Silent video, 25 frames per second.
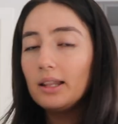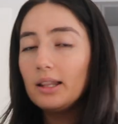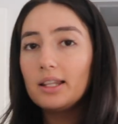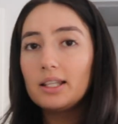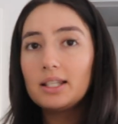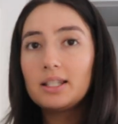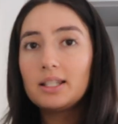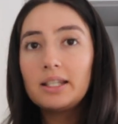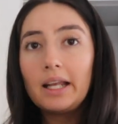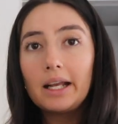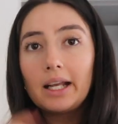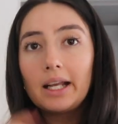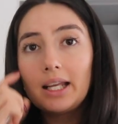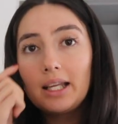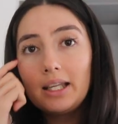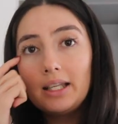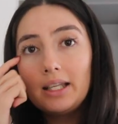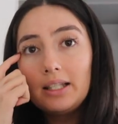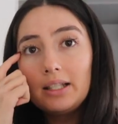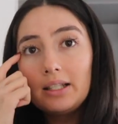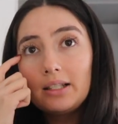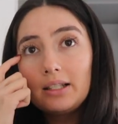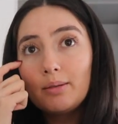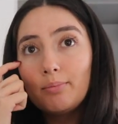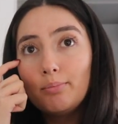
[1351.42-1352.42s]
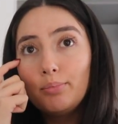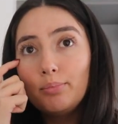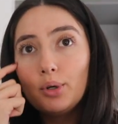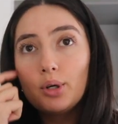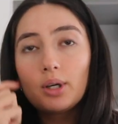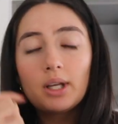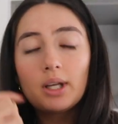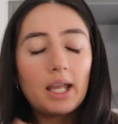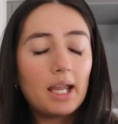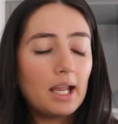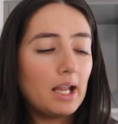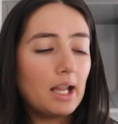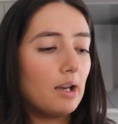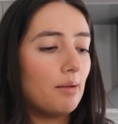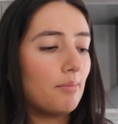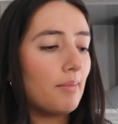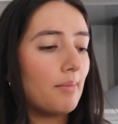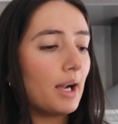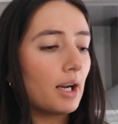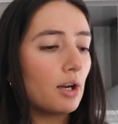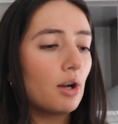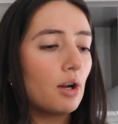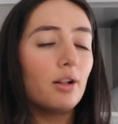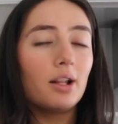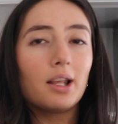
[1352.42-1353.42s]
the second book in
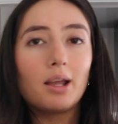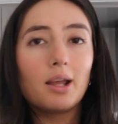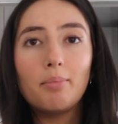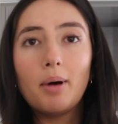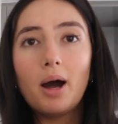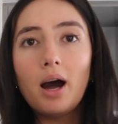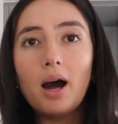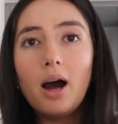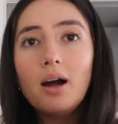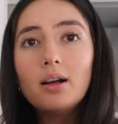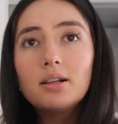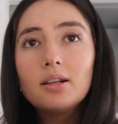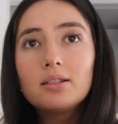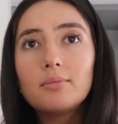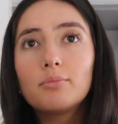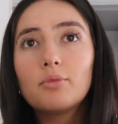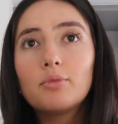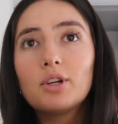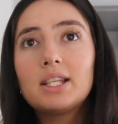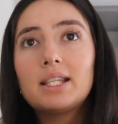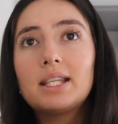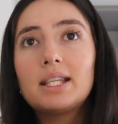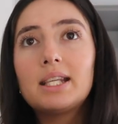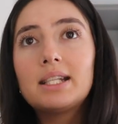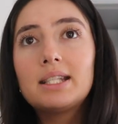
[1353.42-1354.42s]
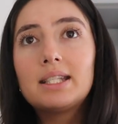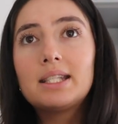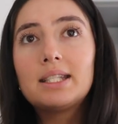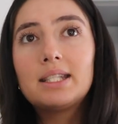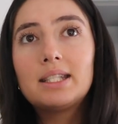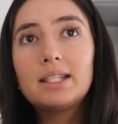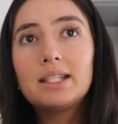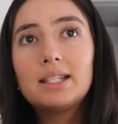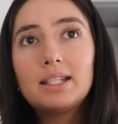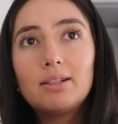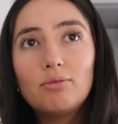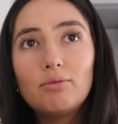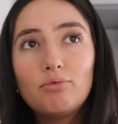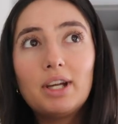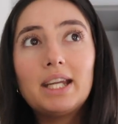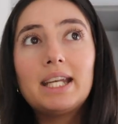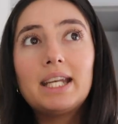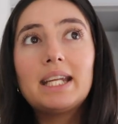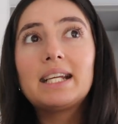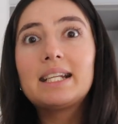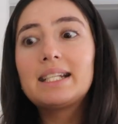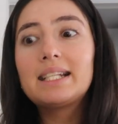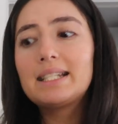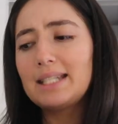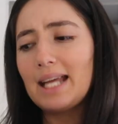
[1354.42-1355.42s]
Magnolia Park and reading,
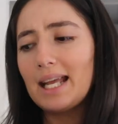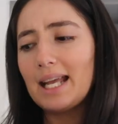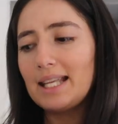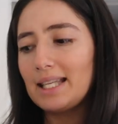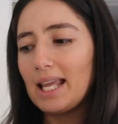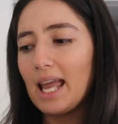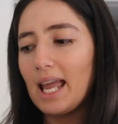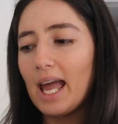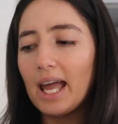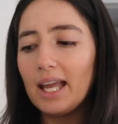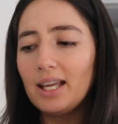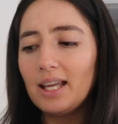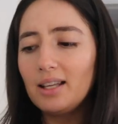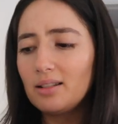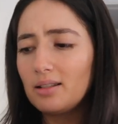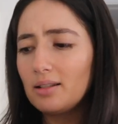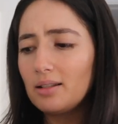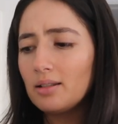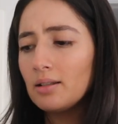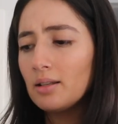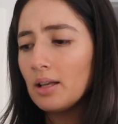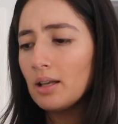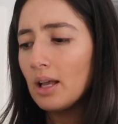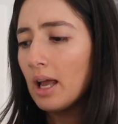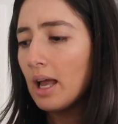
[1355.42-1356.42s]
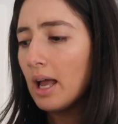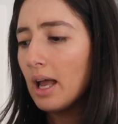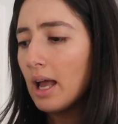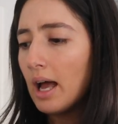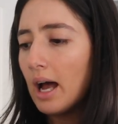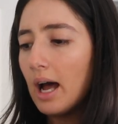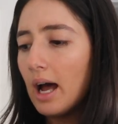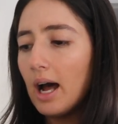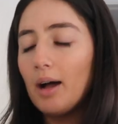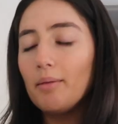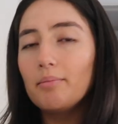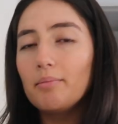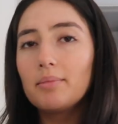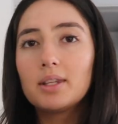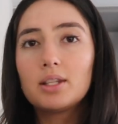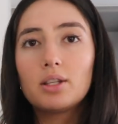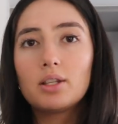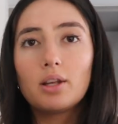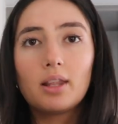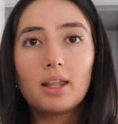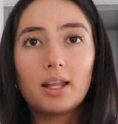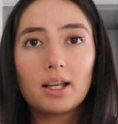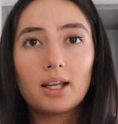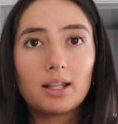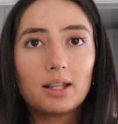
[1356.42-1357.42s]
reading Daisy Haites um,
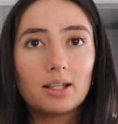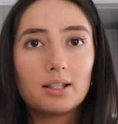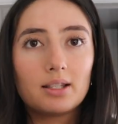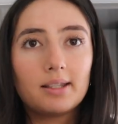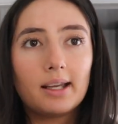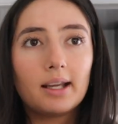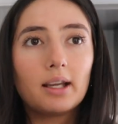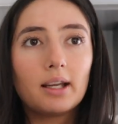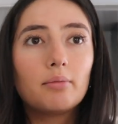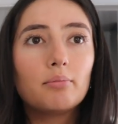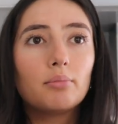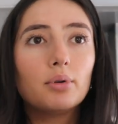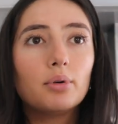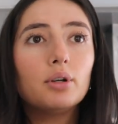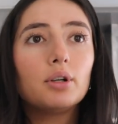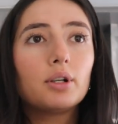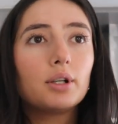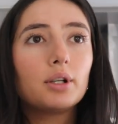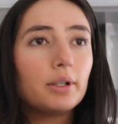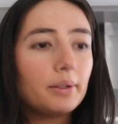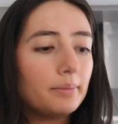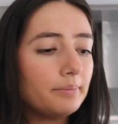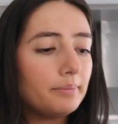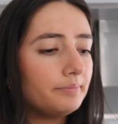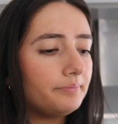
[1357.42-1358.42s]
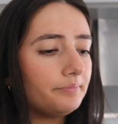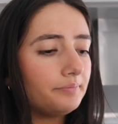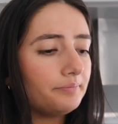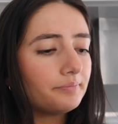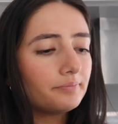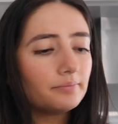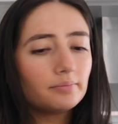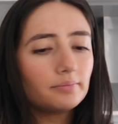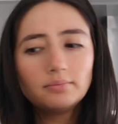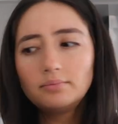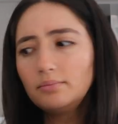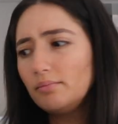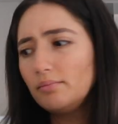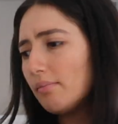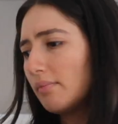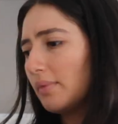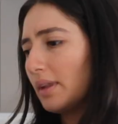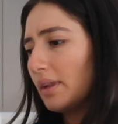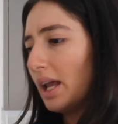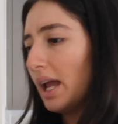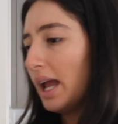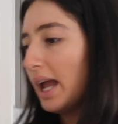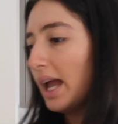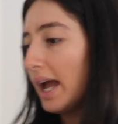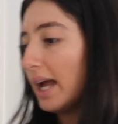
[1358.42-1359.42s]
so like the second book.
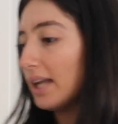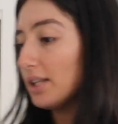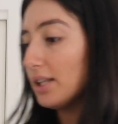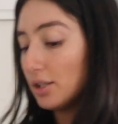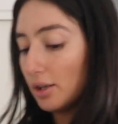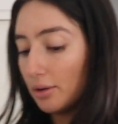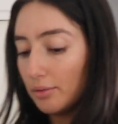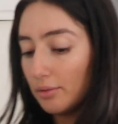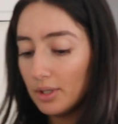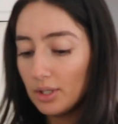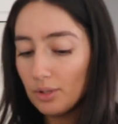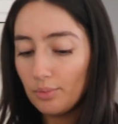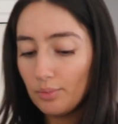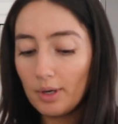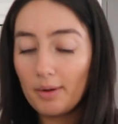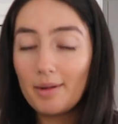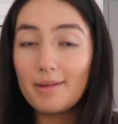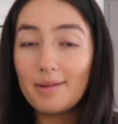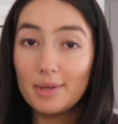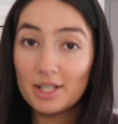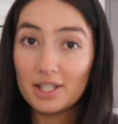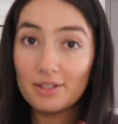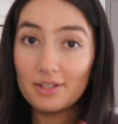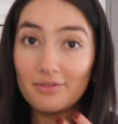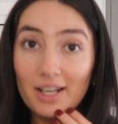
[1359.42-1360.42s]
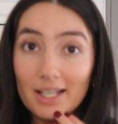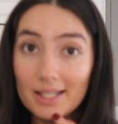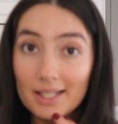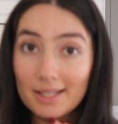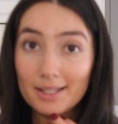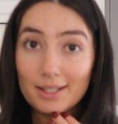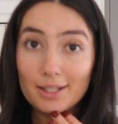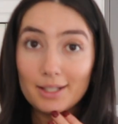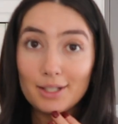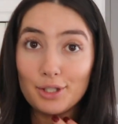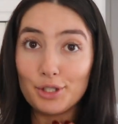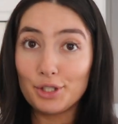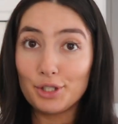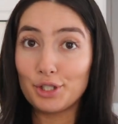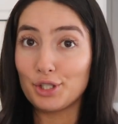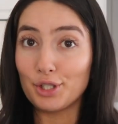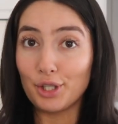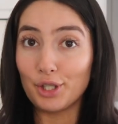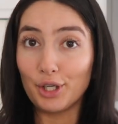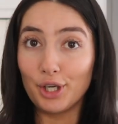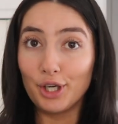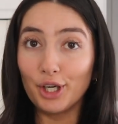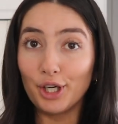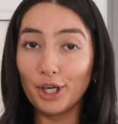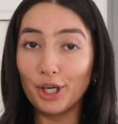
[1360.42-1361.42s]
And Zoe's one of my best friends, so
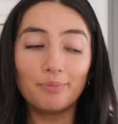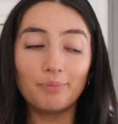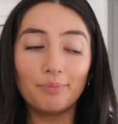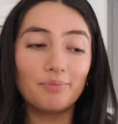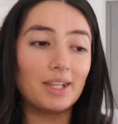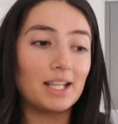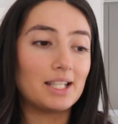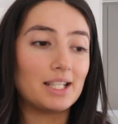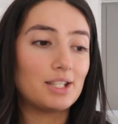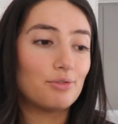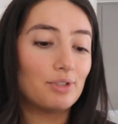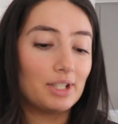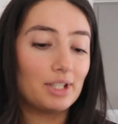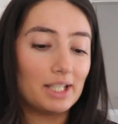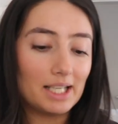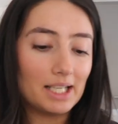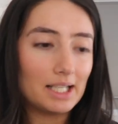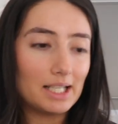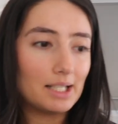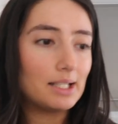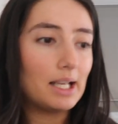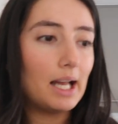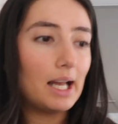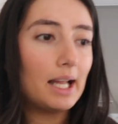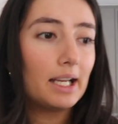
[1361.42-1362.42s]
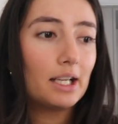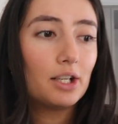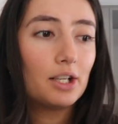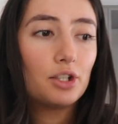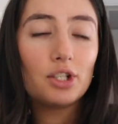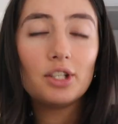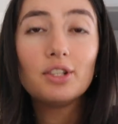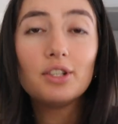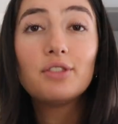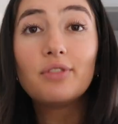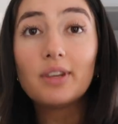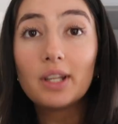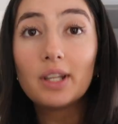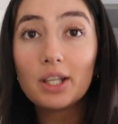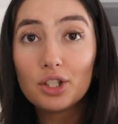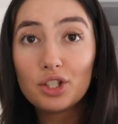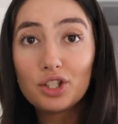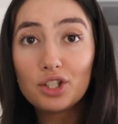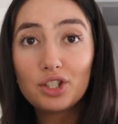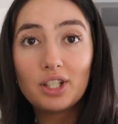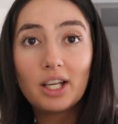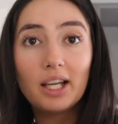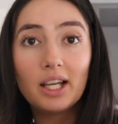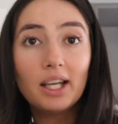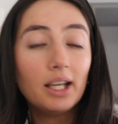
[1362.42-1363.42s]
that's really exciting. She's
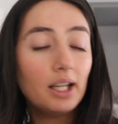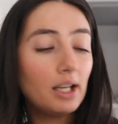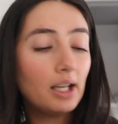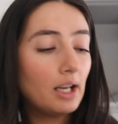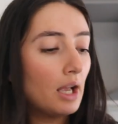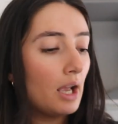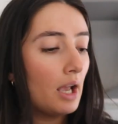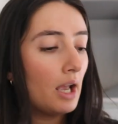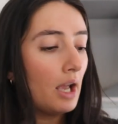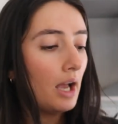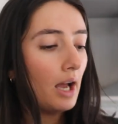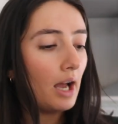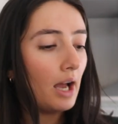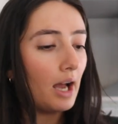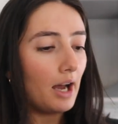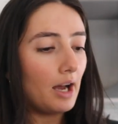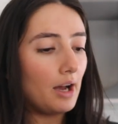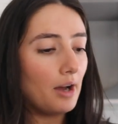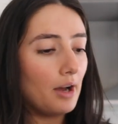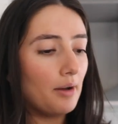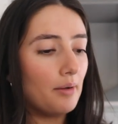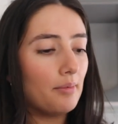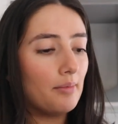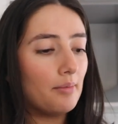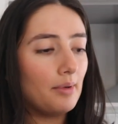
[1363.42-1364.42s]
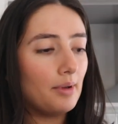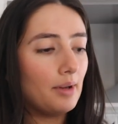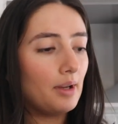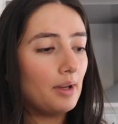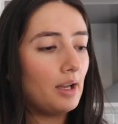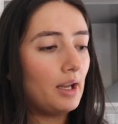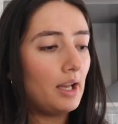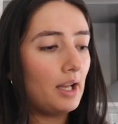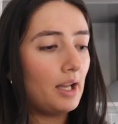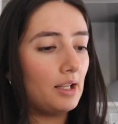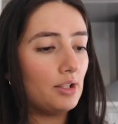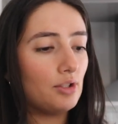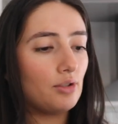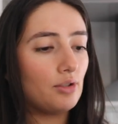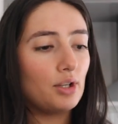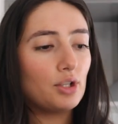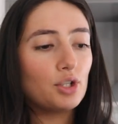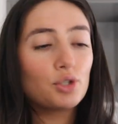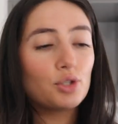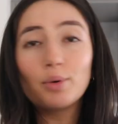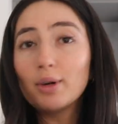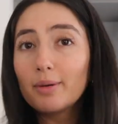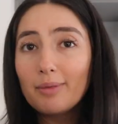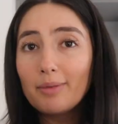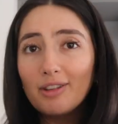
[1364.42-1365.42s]
finished it. Um, and so I
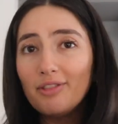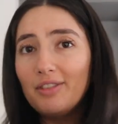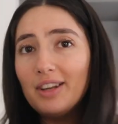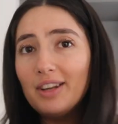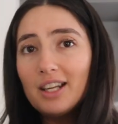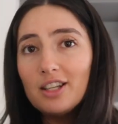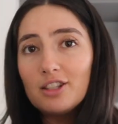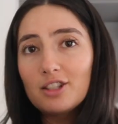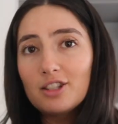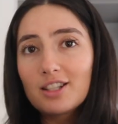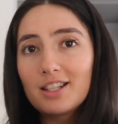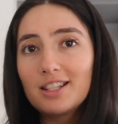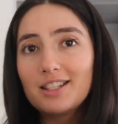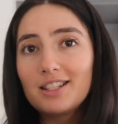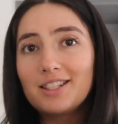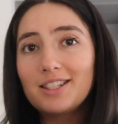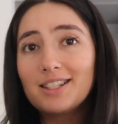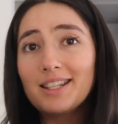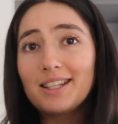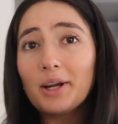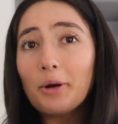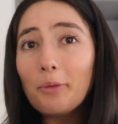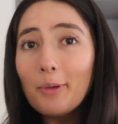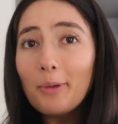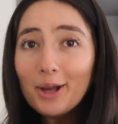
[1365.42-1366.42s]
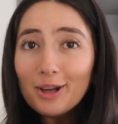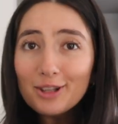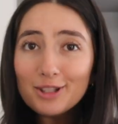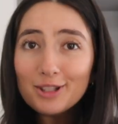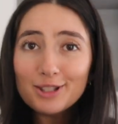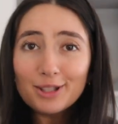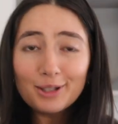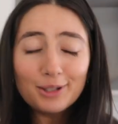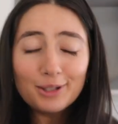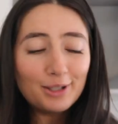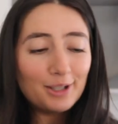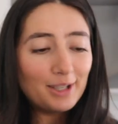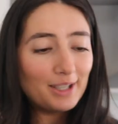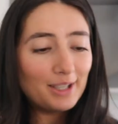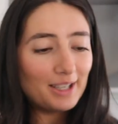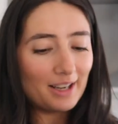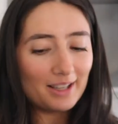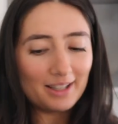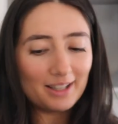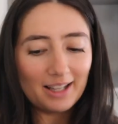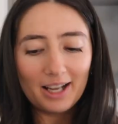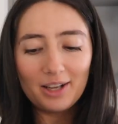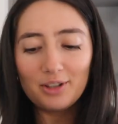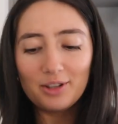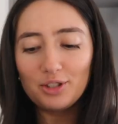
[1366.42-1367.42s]
just want to be finished because she's like, oh my god, so good, and
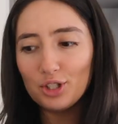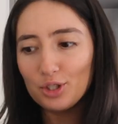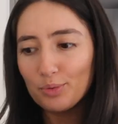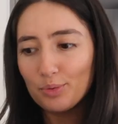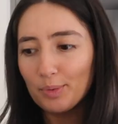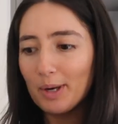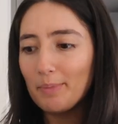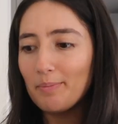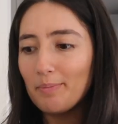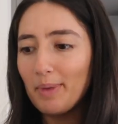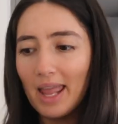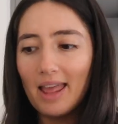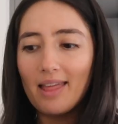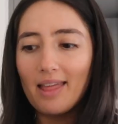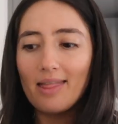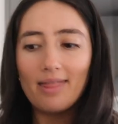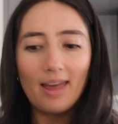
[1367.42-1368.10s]
I like just want to be